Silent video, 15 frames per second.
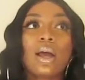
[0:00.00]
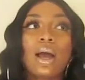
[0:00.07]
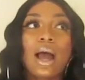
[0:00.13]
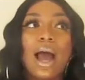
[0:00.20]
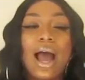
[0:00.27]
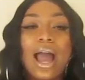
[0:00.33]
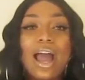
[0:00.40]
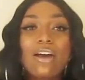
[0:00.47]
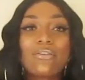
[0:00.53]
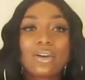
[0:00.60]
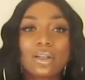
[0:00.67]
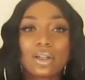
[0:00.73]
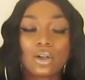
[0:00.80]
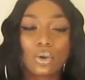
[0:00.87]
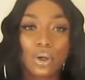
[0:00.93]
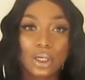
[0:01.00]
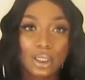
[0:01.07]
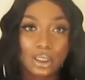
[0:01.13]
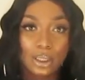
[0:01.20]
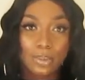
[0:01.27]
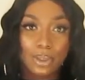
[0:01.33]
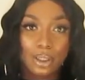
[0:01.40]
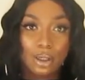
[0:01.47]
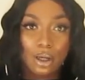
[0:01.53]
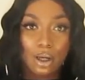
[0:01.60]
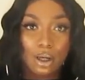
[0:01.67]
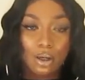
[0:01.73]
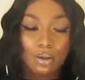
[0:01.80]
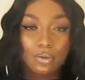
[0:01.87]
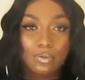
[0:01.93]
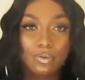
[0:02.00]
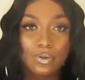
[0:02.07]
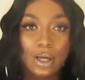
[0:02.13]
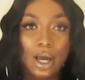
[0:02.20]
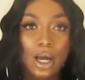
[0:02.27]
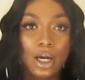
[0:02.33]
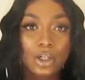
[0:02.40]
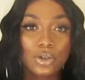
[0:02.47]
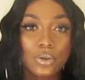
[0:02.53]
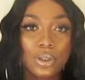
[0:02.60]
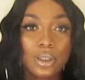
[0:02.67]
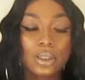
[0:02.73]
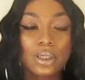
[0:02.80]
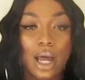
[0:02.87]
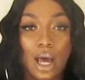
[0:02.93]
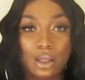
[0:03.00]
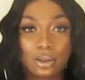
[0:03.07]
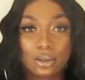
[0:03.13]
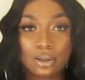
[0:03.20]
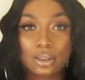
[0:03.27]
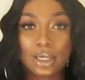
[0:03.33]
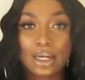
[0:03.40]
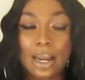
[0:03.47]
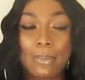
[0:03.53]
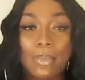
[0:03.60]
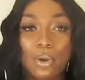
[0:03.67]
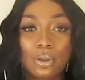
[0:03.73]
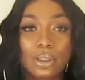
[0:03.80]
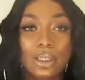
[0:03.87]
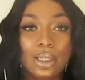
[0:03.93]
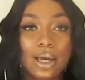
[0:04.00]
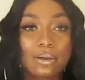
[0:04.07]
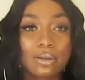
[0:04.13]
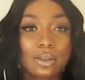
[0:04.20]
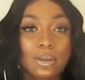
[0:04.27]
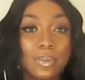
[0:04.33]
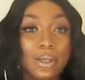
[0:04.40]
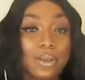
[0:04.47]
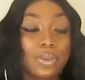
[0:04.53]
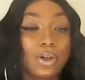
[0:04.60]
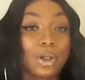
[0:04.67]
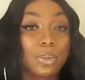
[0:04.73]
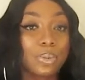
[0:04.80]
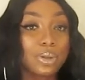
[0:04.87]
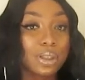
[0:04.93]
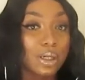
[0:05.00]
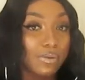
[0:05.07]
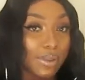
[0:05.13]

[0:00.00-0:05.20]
I have a credit limit of $100, and I'm only allowed to spend 30% of